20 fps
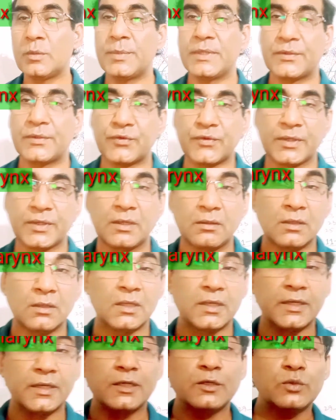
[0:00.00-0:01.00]

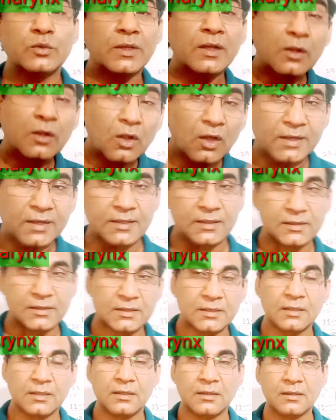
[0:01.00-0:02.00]
material into the
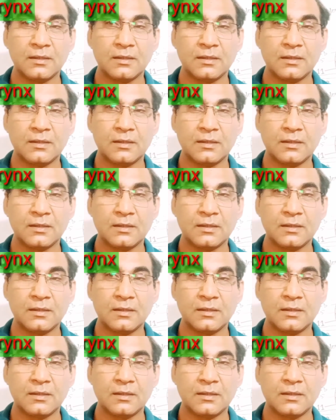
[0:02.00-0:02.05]
glottis.